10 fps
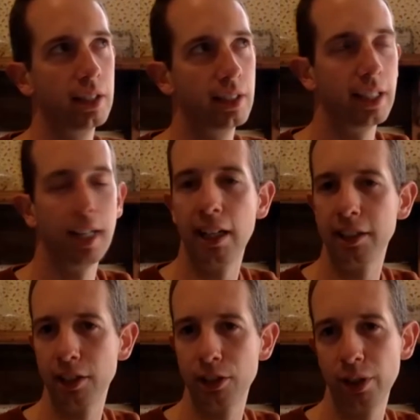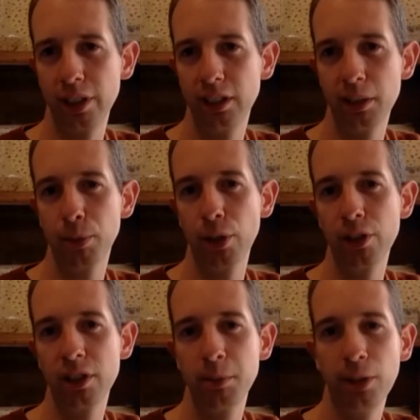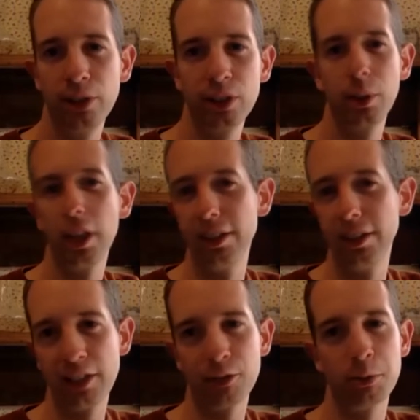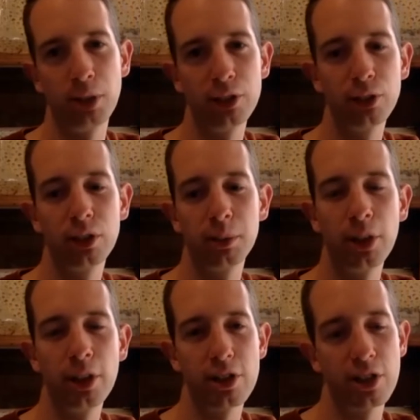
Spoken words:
that art history approach to buildings rather than anthropological approach.